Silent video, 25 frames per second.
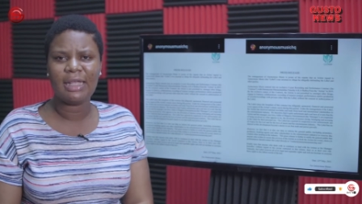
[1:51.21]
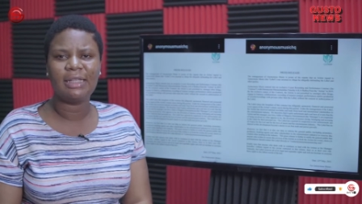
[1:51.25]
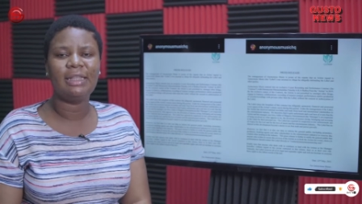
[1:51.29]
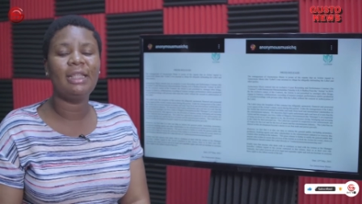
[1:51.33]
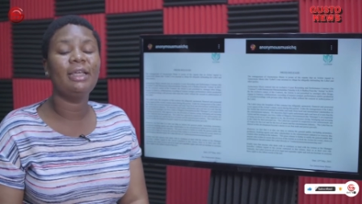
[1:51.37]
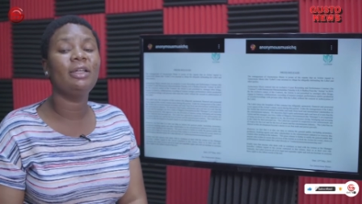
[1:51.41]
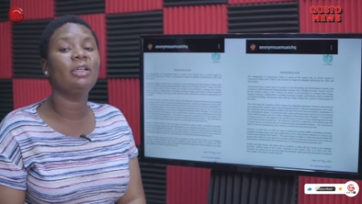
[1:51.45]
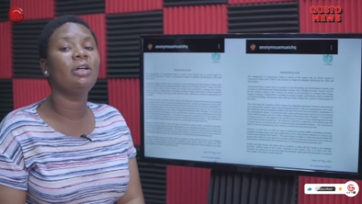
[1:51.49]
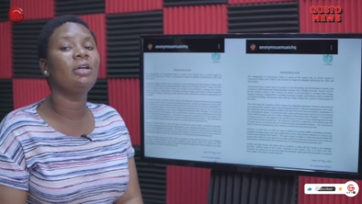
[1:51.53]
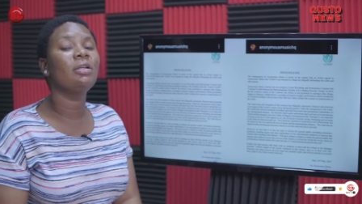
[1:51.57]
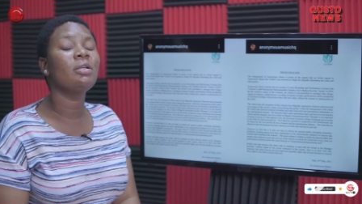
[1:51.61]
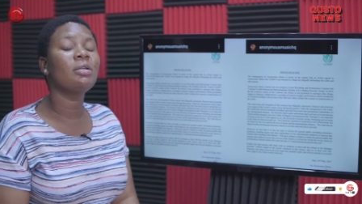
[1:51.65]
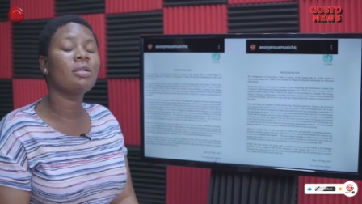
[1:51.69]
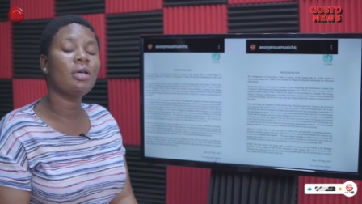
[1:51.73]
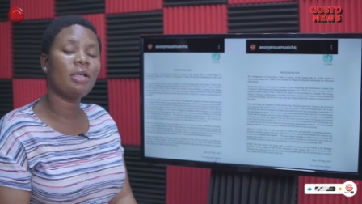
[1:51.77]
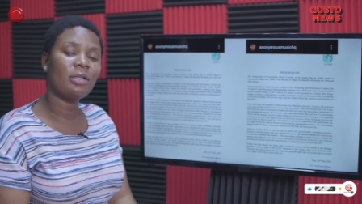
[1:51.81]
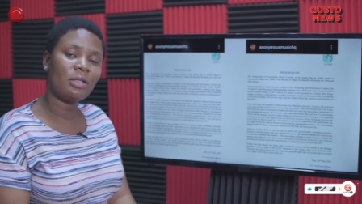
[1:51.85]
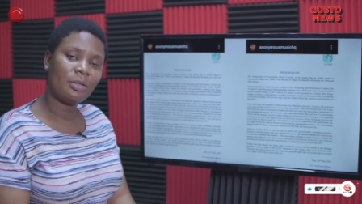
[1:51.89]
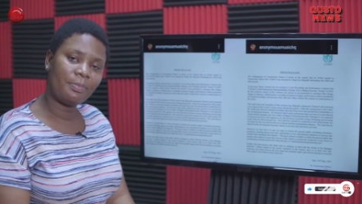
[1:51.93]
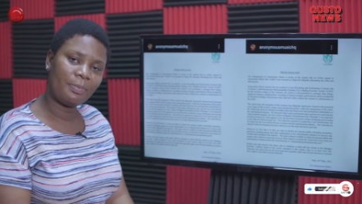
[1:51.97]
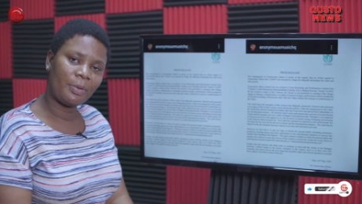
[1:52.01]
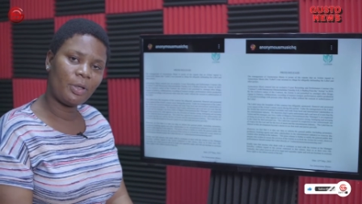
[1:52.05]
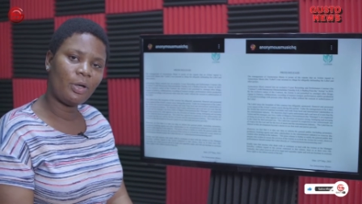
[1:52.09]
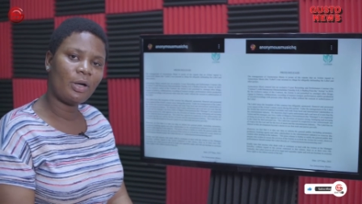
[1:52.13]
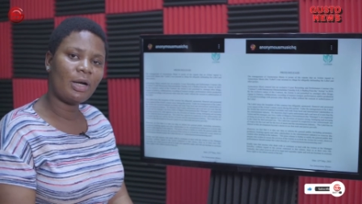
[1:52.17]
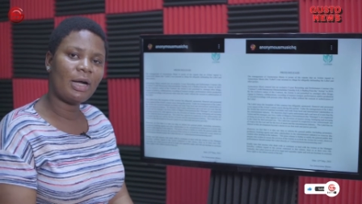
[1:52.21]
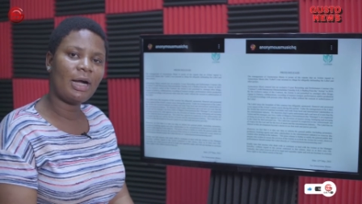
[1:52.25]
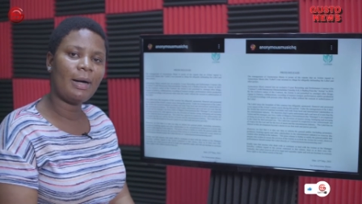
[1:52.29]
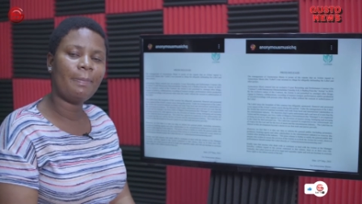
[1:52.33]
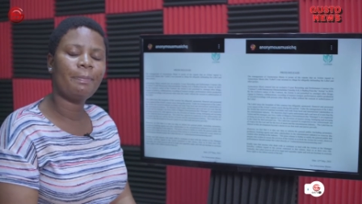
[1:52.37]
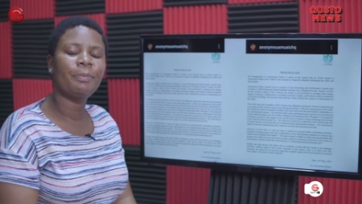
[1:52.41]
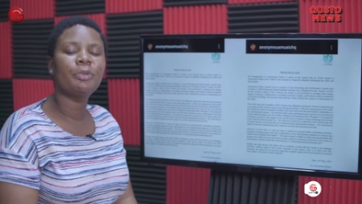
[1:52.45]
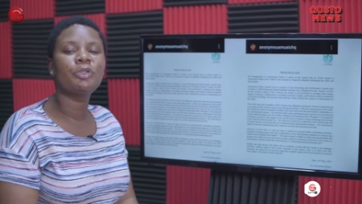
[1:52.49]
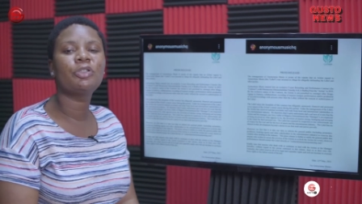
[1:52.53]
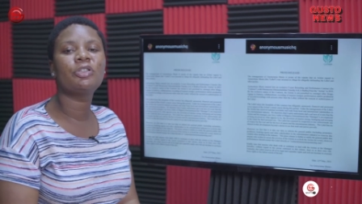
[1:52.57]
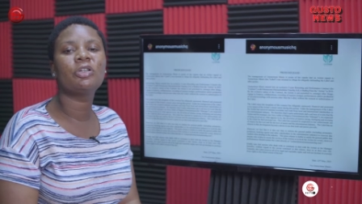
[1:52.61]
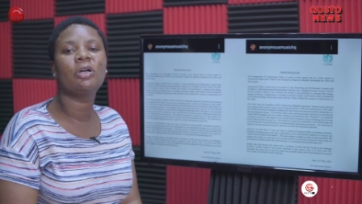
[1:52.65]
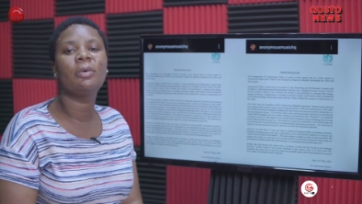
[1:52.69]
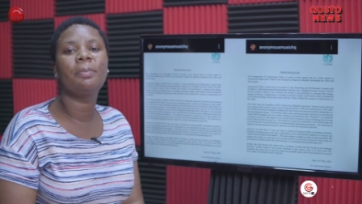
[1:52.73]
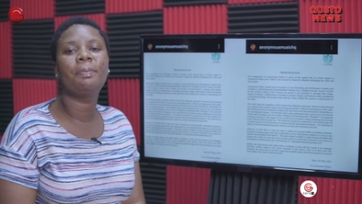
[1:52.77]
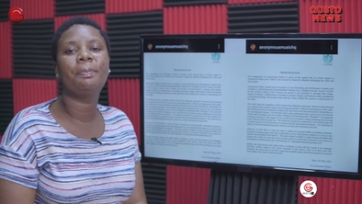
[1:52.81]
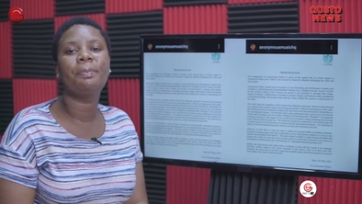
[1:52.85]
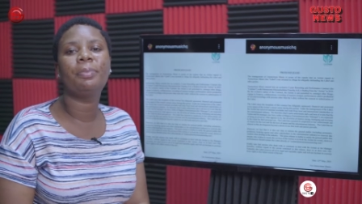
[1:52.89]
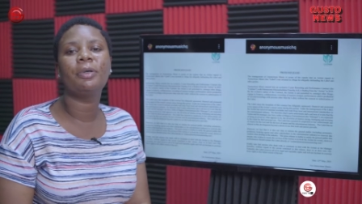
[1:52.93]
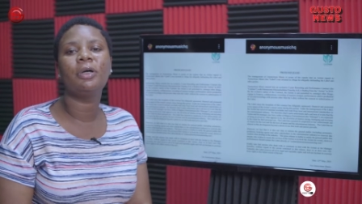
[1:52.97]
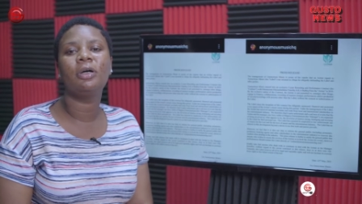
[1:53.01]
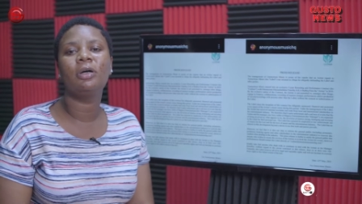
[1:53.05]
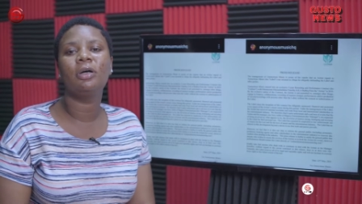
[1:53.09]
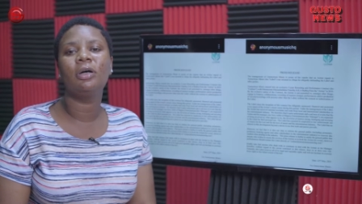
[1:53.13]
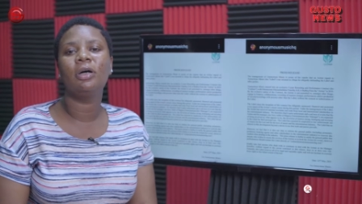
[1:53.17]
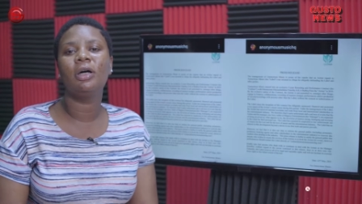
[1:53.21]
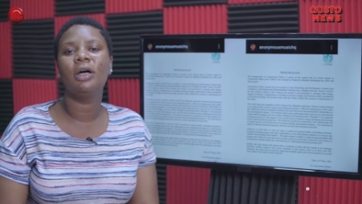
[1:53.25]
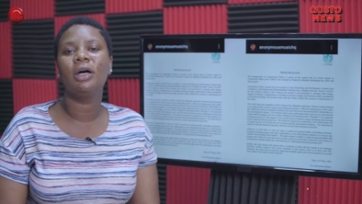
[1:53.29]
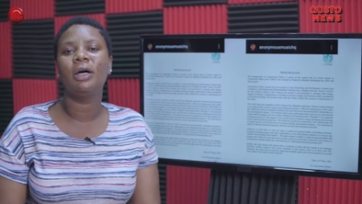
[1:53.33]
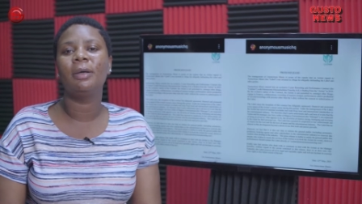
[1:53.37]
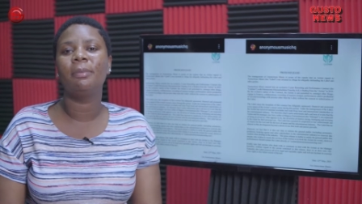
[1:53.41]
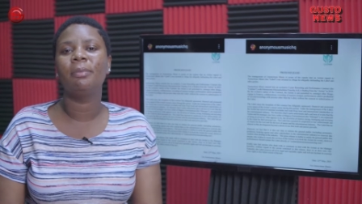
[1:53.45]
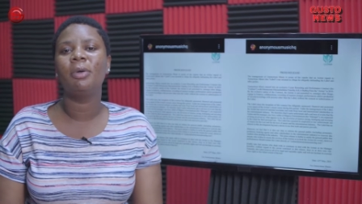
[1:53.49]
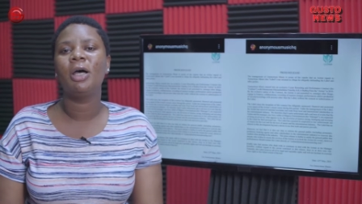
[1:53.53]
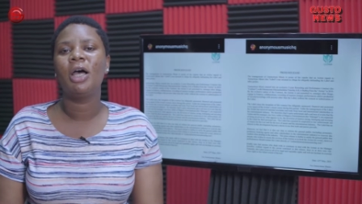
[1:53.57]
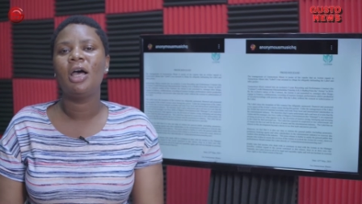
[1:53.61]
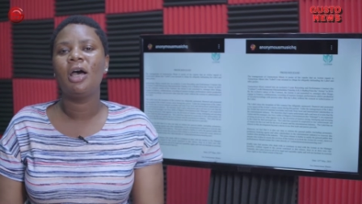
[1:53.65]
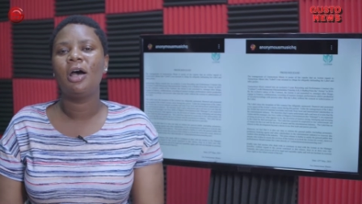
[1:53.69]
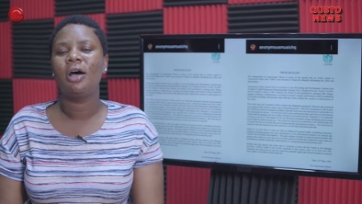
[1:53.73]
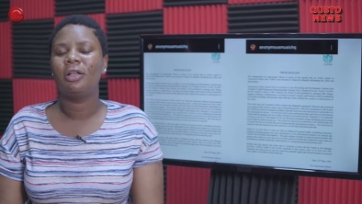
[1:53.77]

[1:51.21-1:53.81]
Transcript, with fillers: Then another blogger put up um,